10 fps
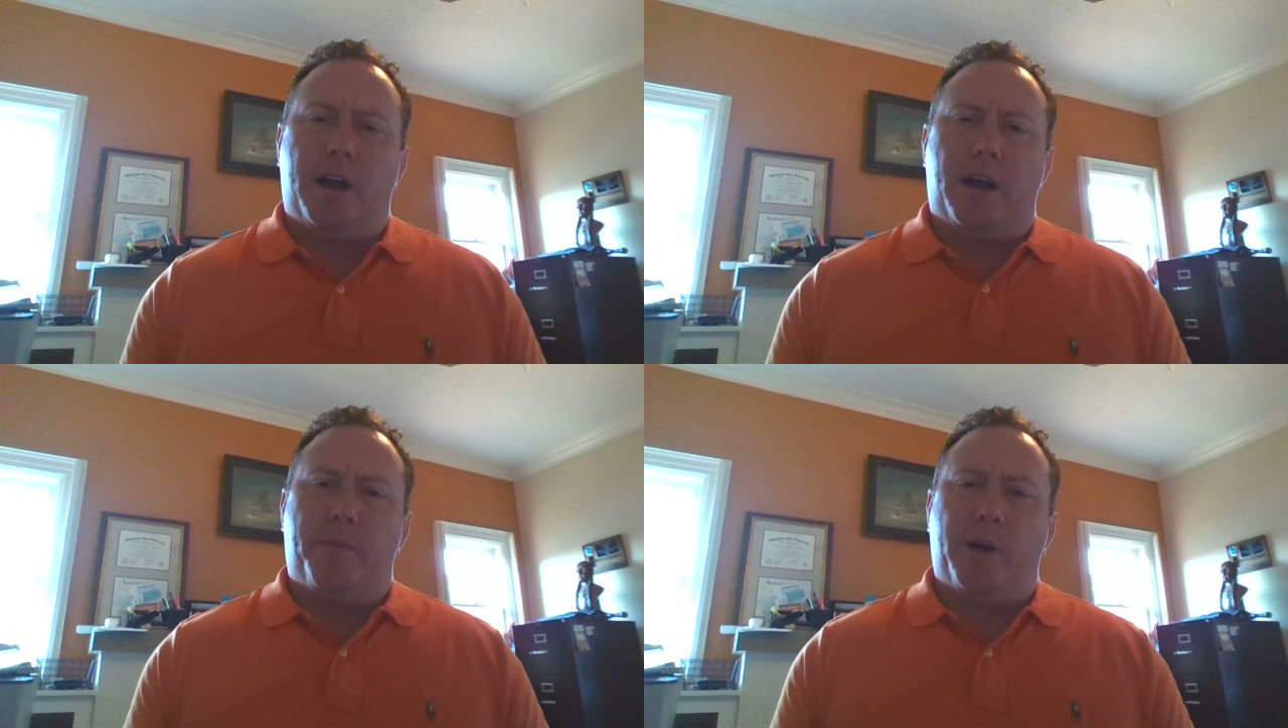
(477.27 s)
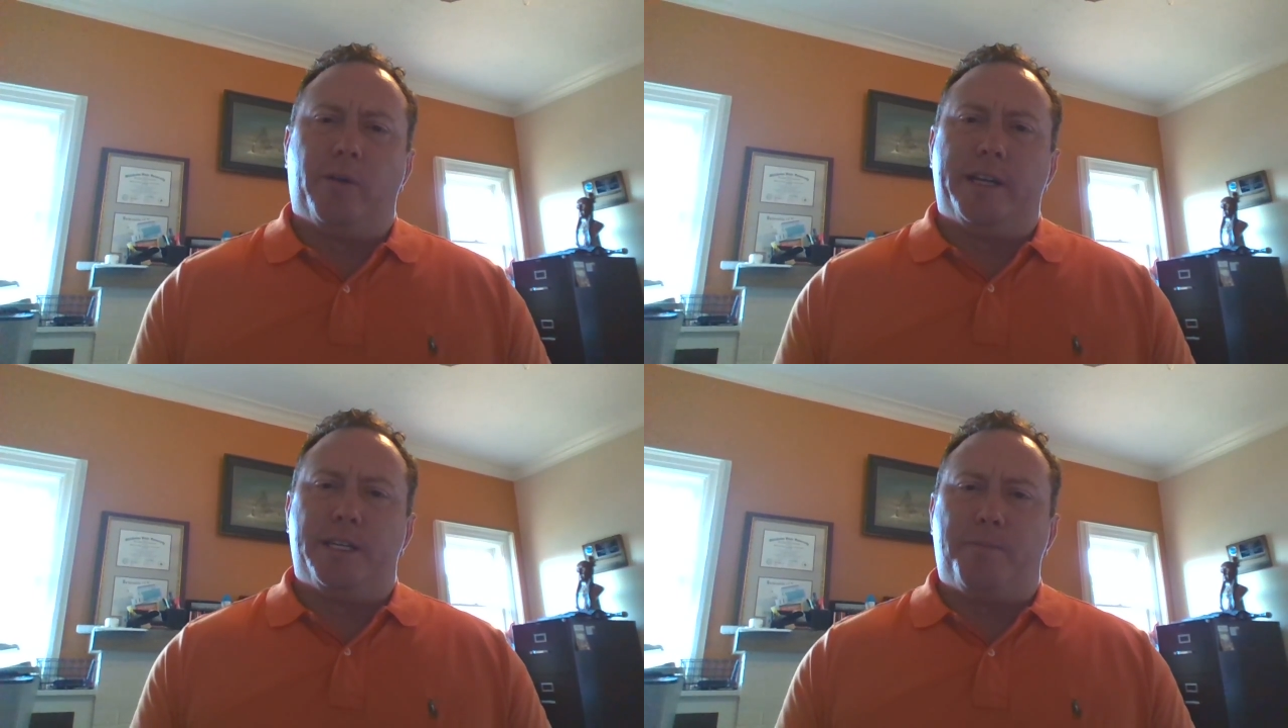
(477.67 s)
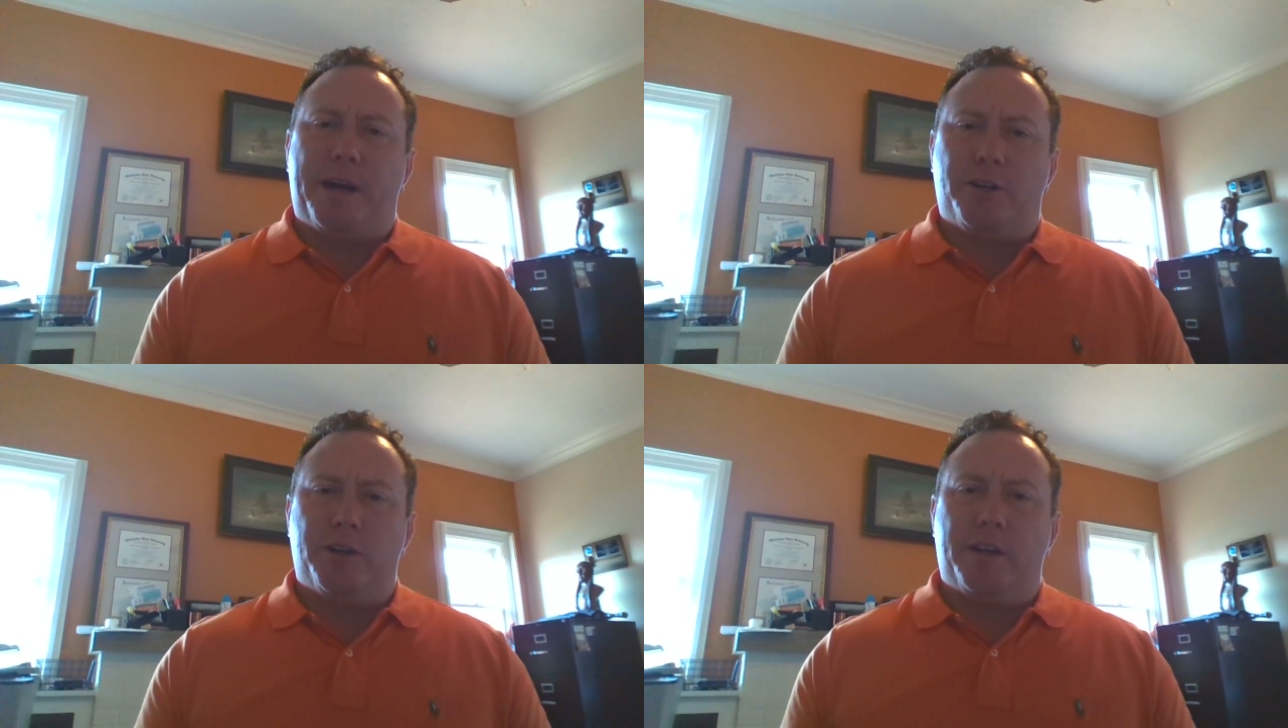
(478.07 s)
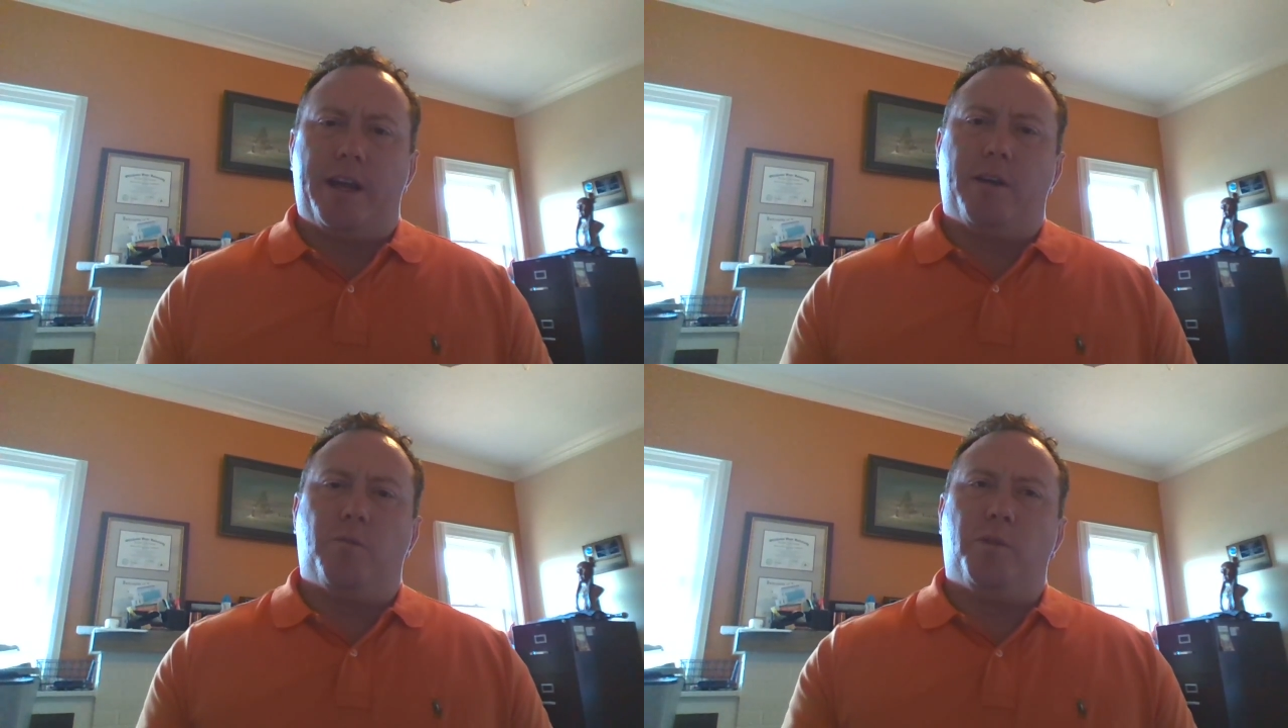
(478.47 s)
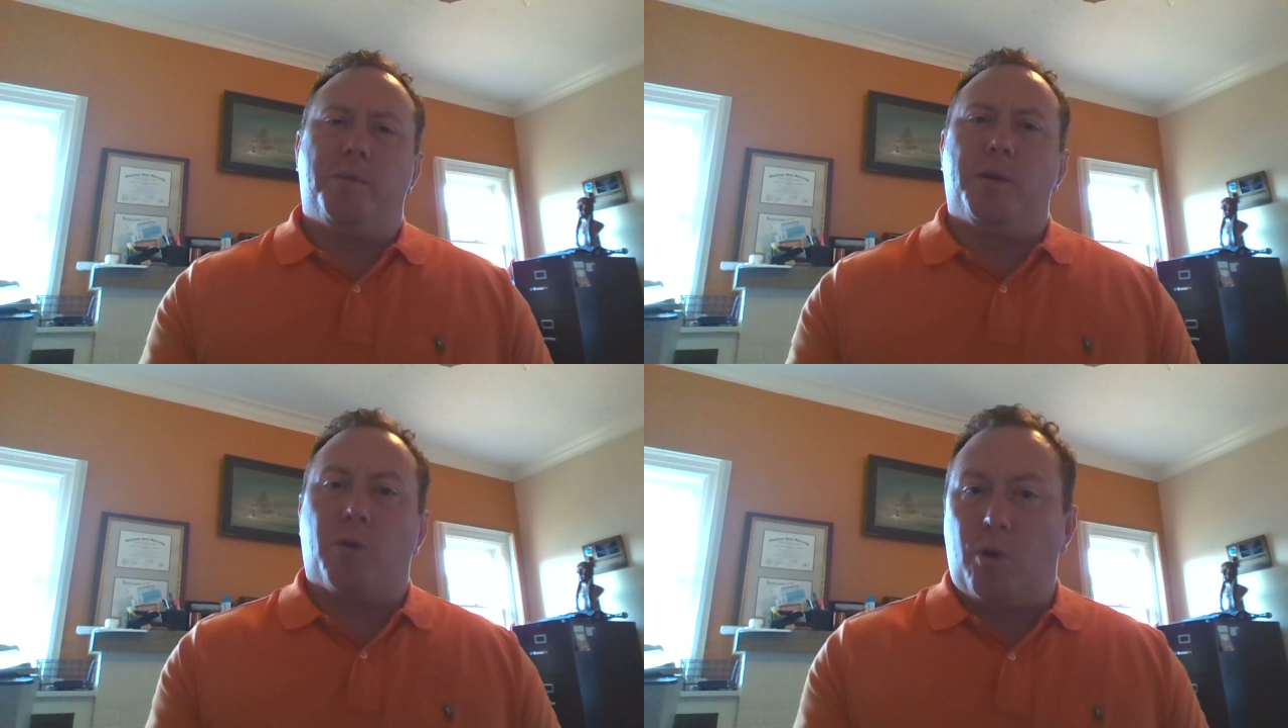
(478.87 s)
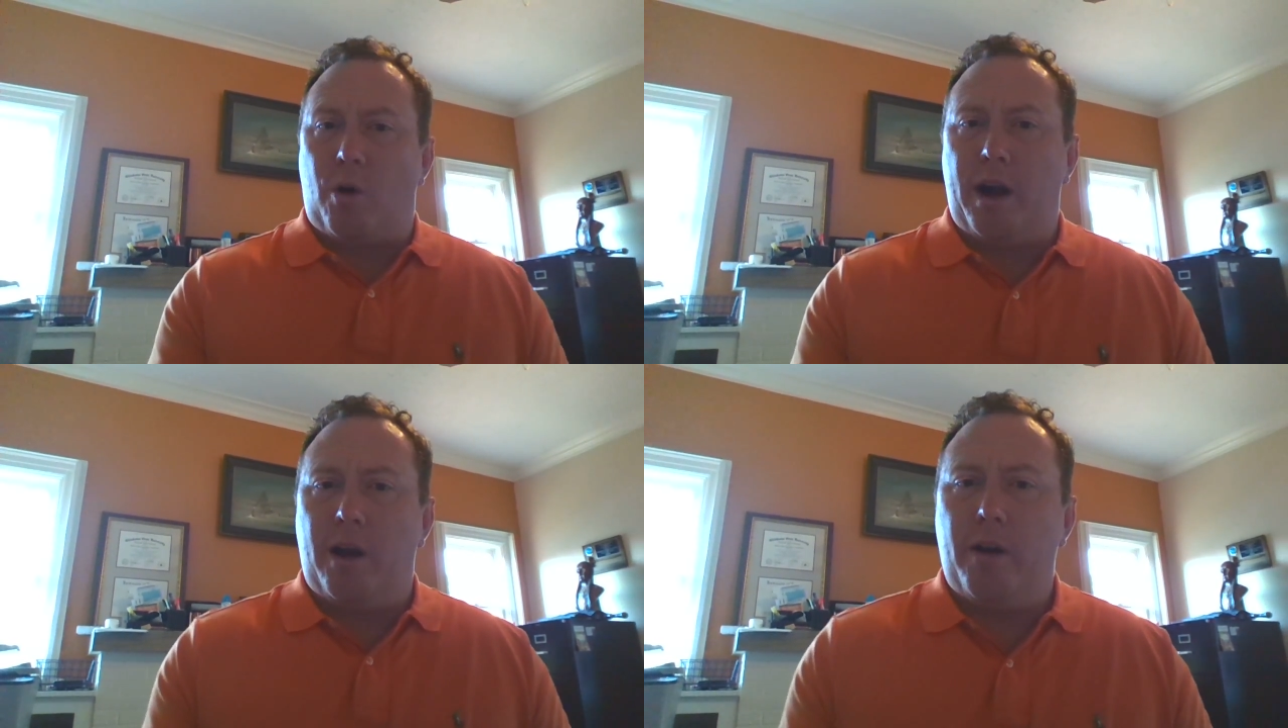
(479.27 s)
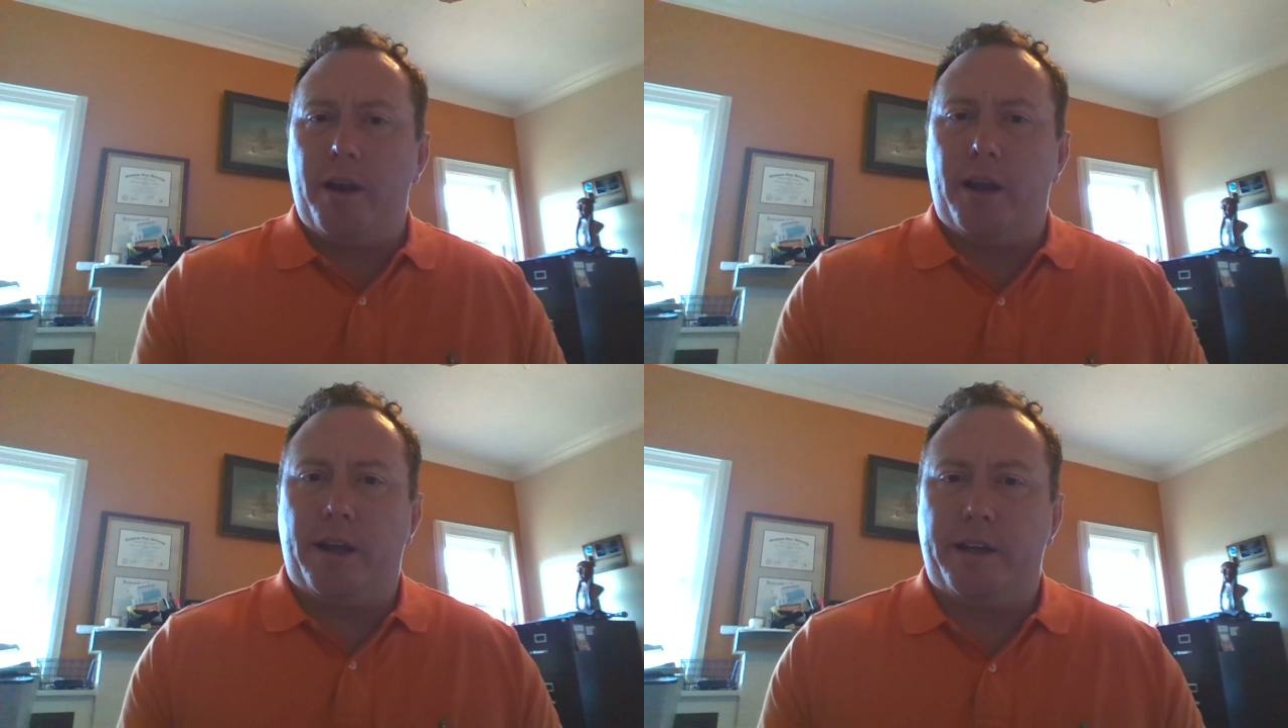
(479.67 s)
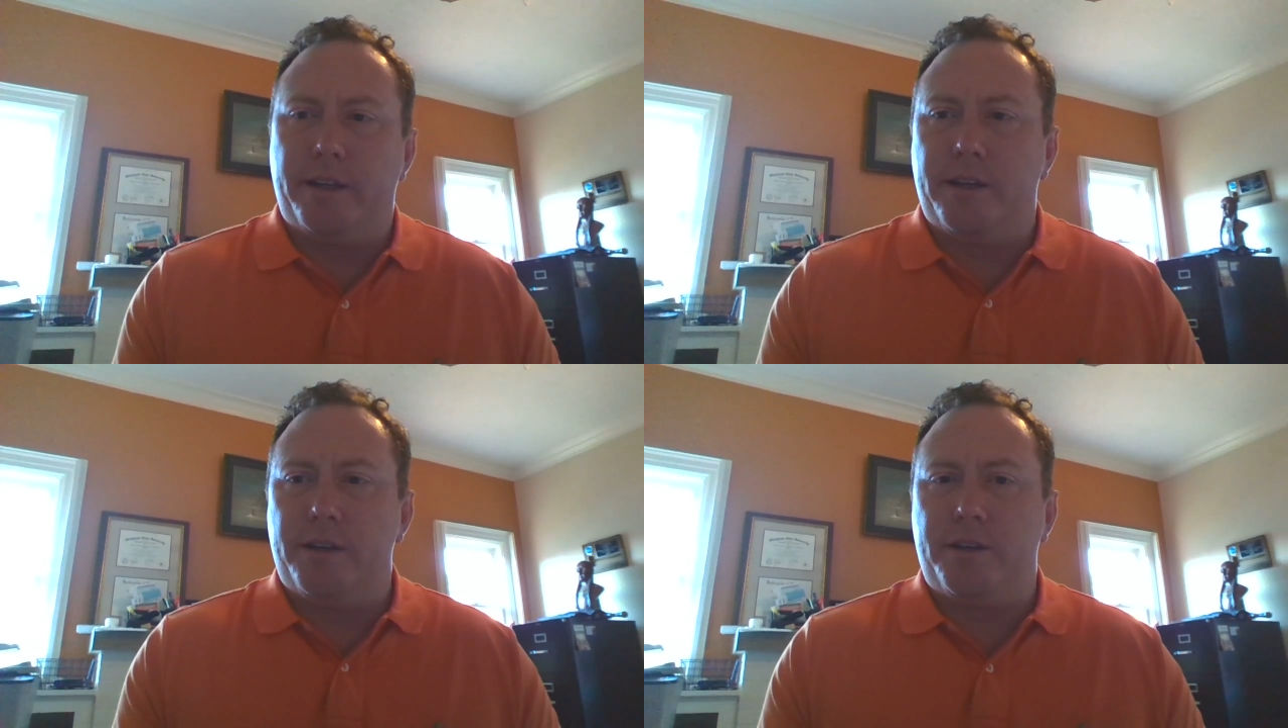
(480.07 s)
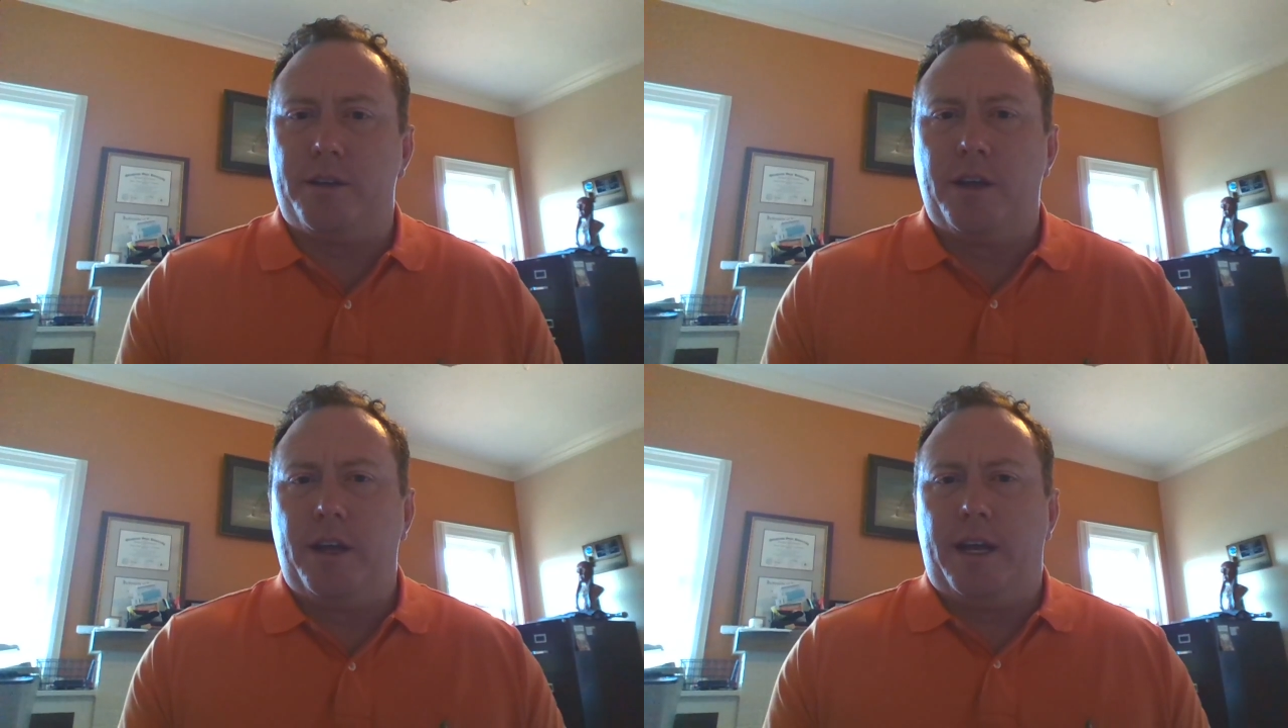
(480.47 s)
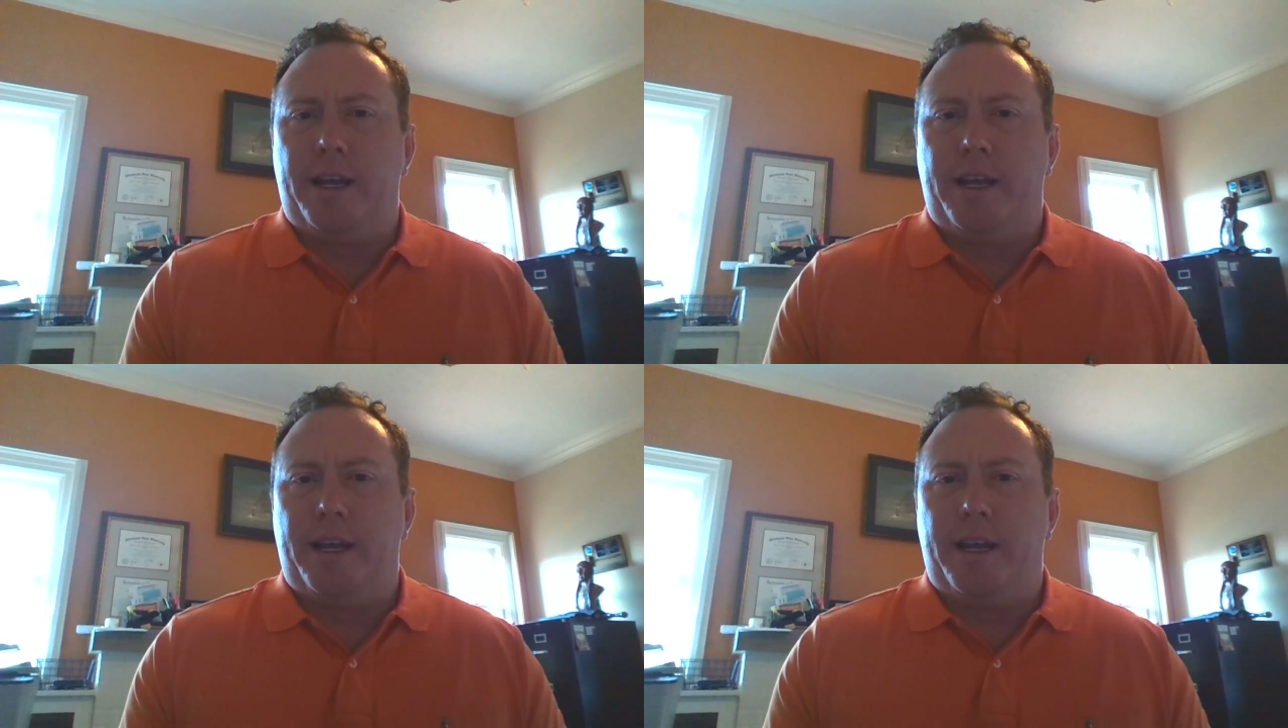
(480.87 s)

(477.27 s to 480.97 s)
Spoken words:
The only inspection that would be required is,